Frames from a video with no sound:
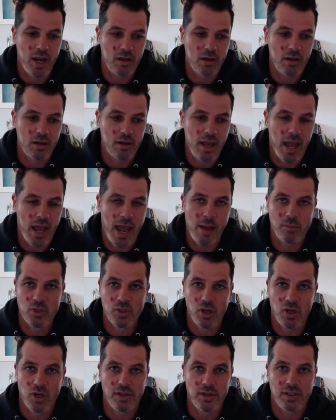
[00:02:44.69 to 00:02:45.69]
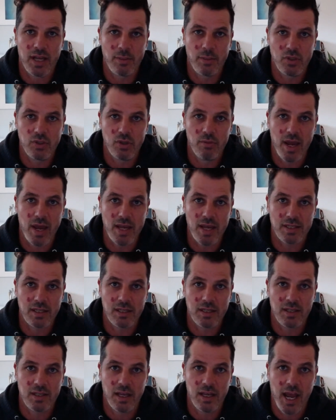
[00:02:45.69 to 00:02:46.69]
Amazon has come to you and basically
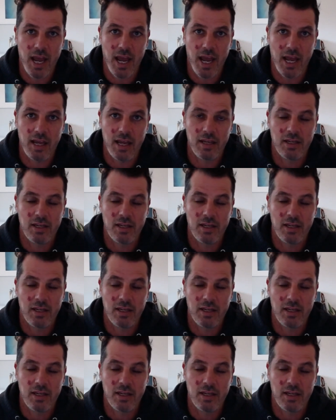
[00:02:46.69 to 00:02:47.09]
said, hey,